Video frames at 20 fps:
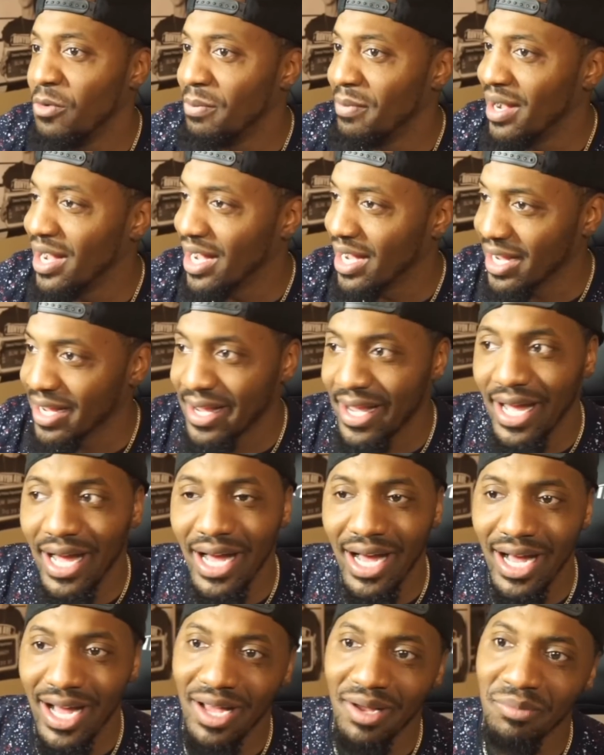my
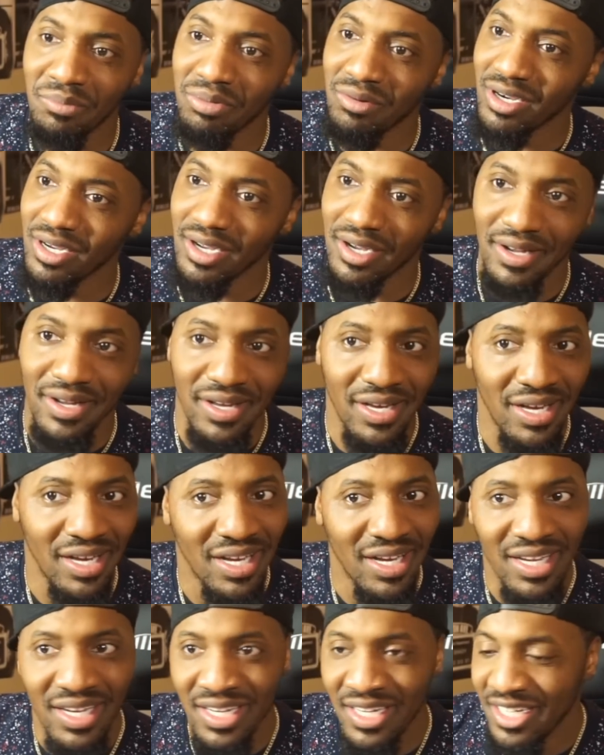God, bruh.
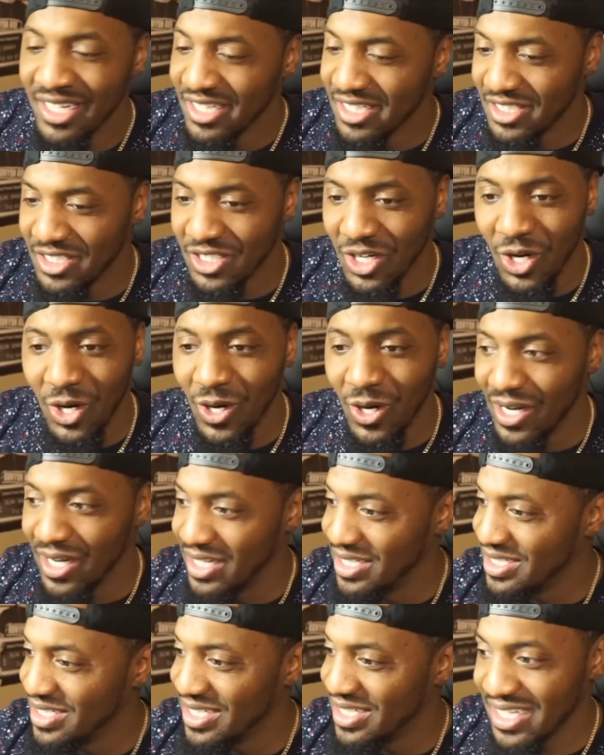George,
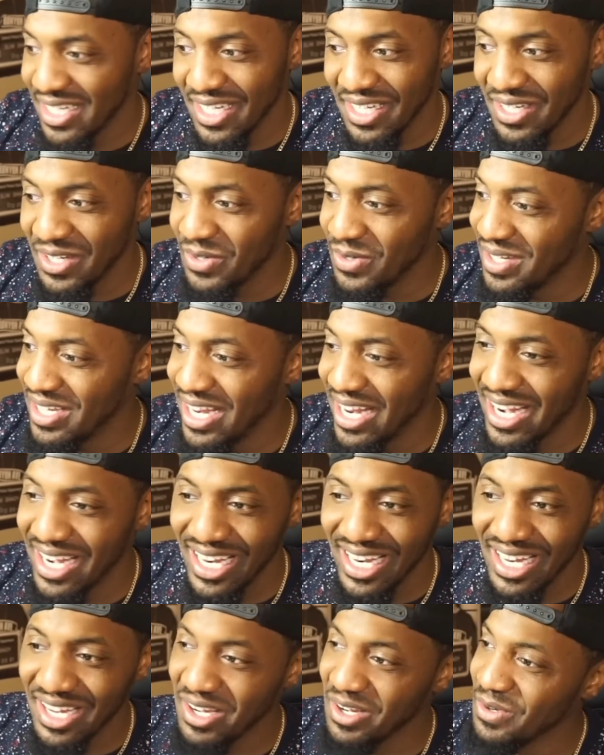you did
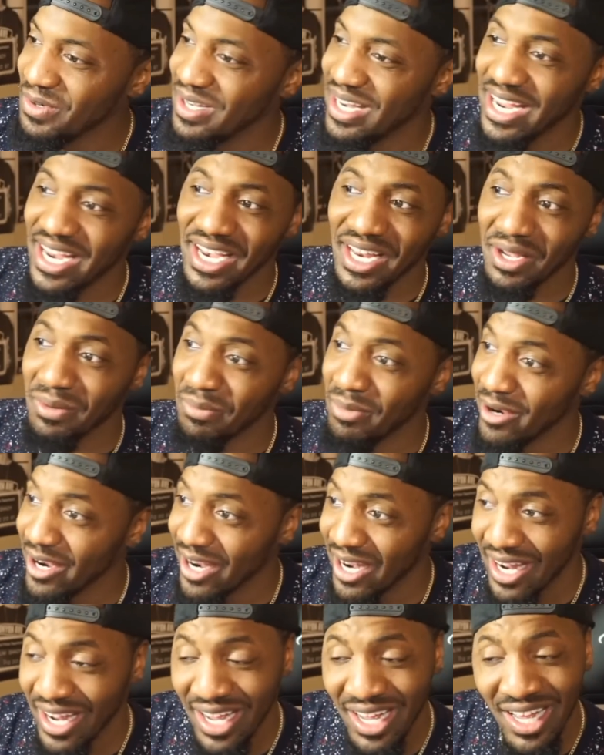it. You did it, bruh.
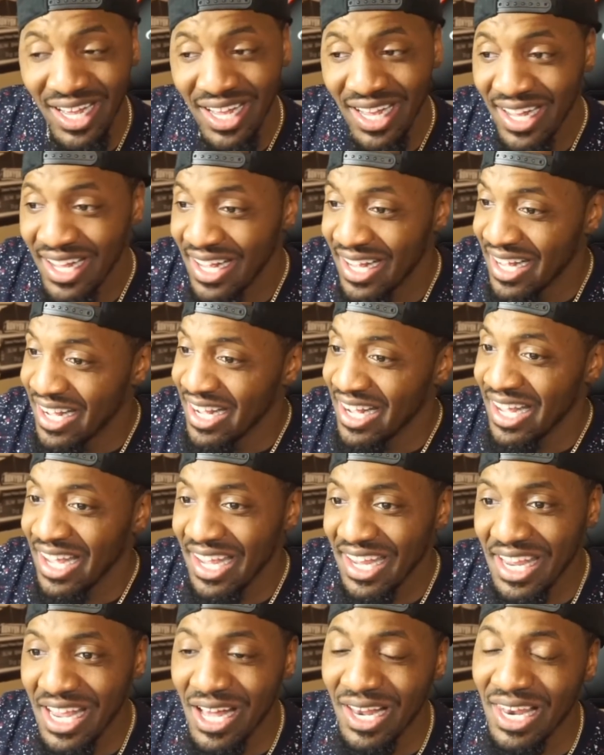
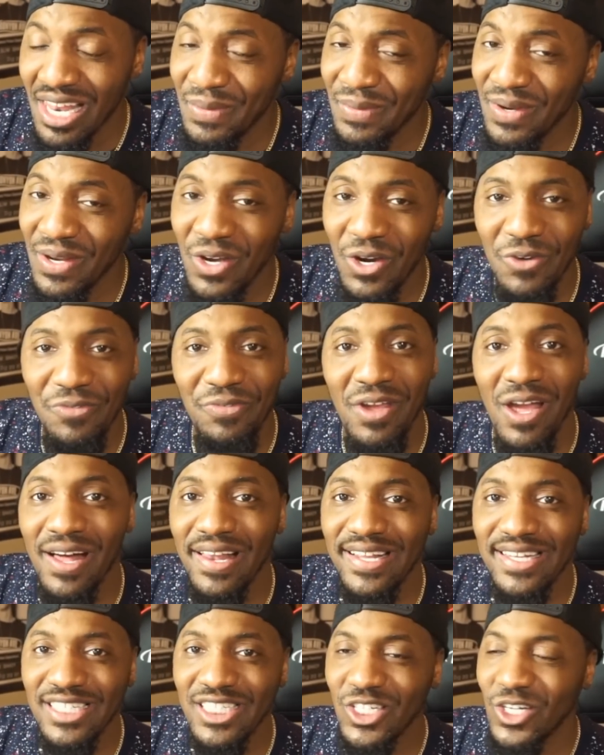Y'all let me know if y'all
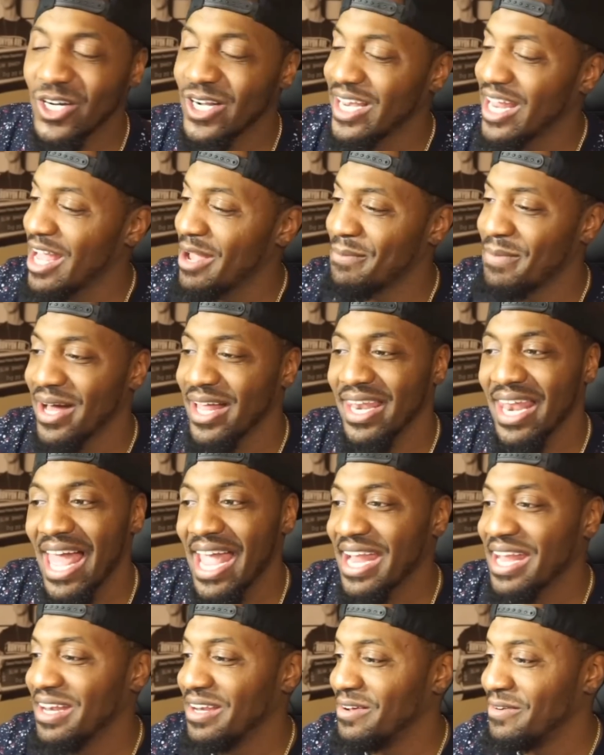enjoying that by
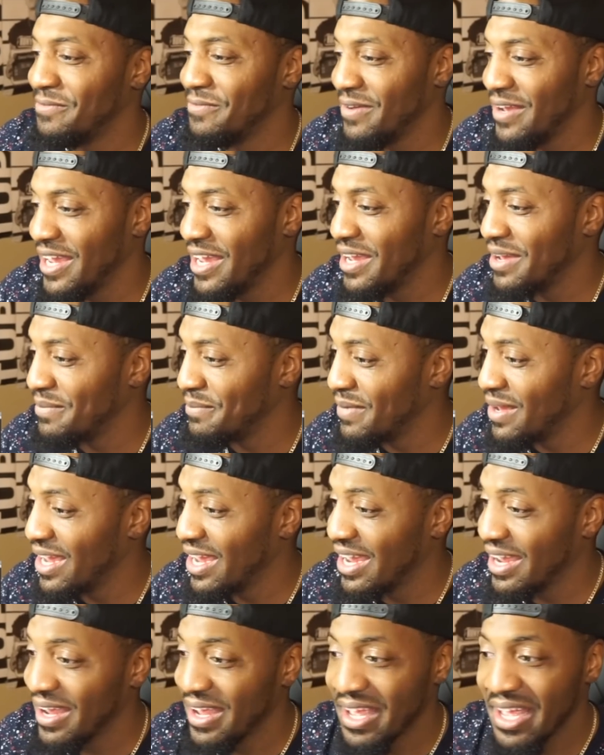liking the vid,
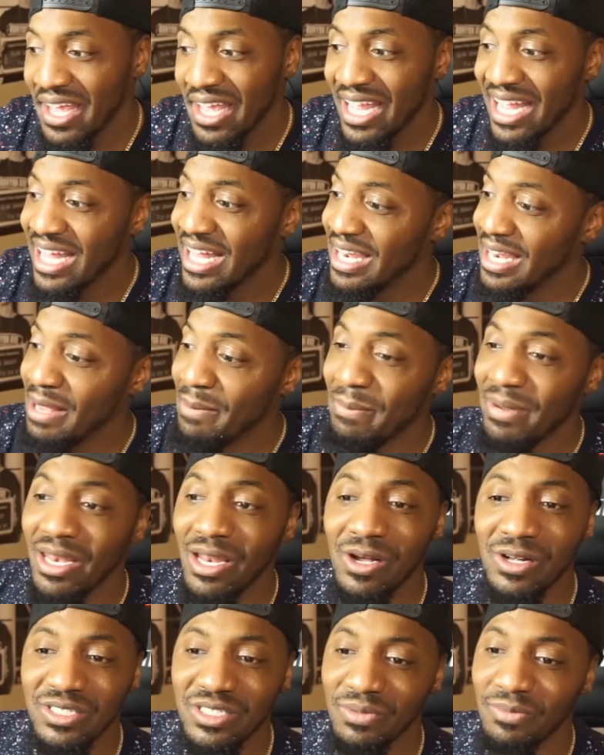man. Let me
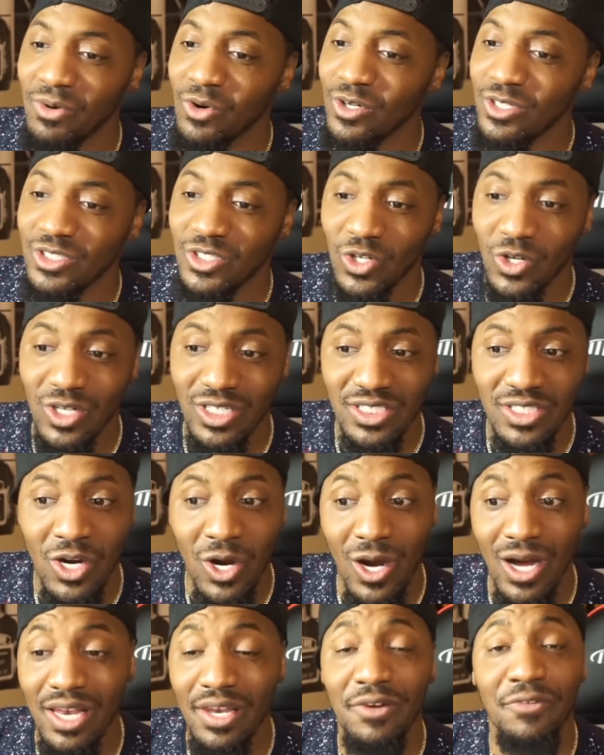know some more George
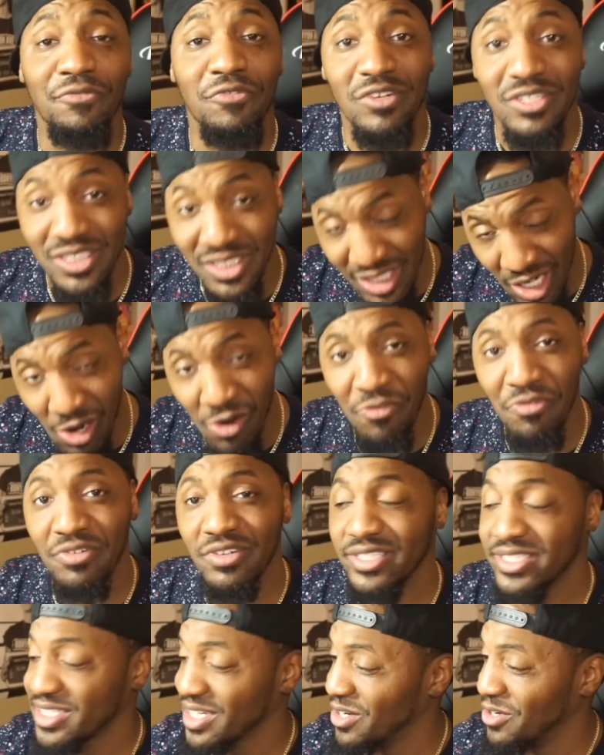Carlin for sure, for
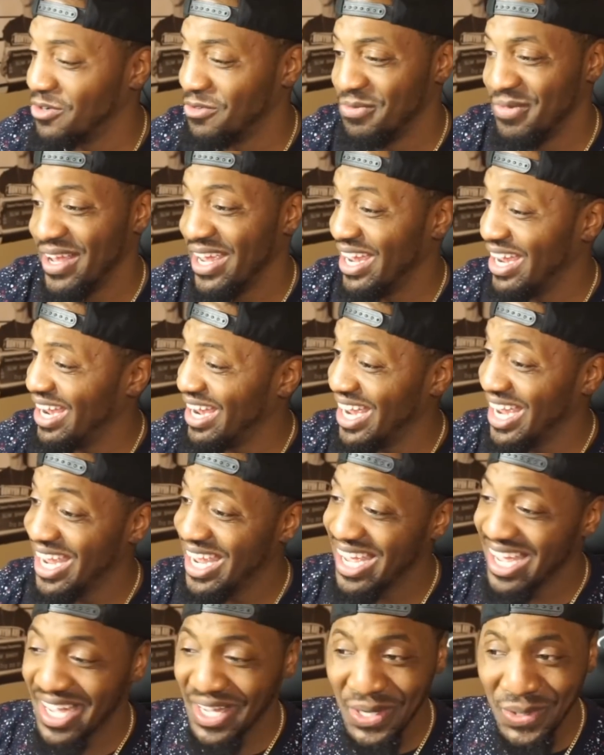sure, man.
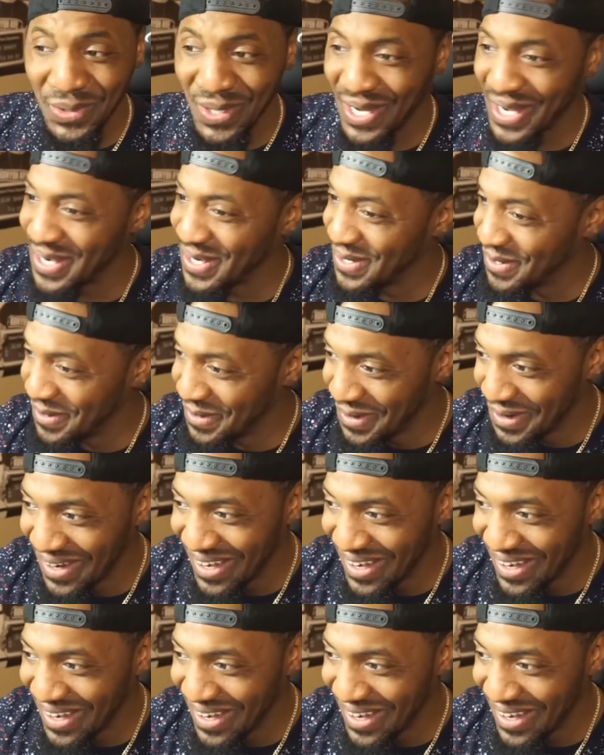I'll go.